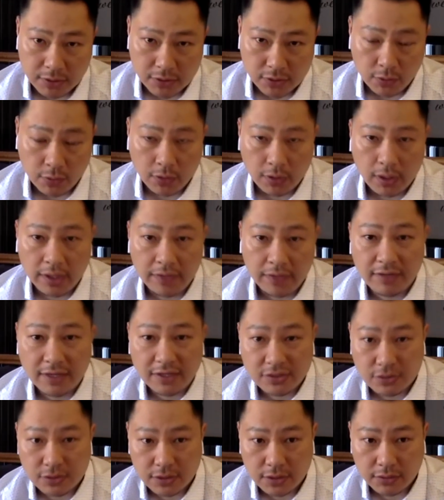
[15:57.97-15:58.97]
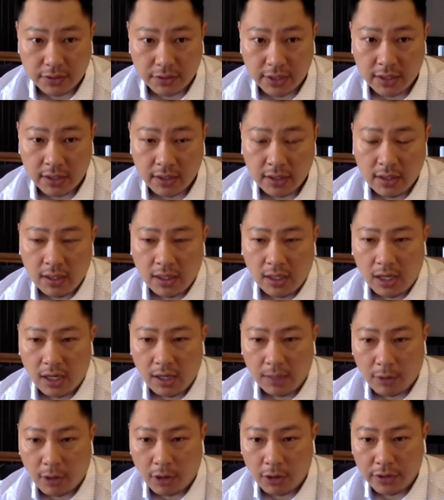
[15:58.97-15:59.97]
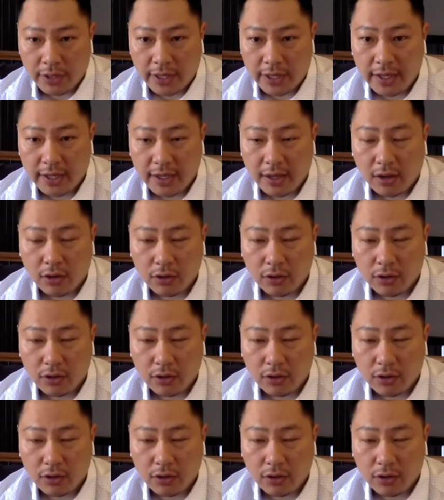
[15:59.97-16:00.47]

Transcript: So investors out there, are they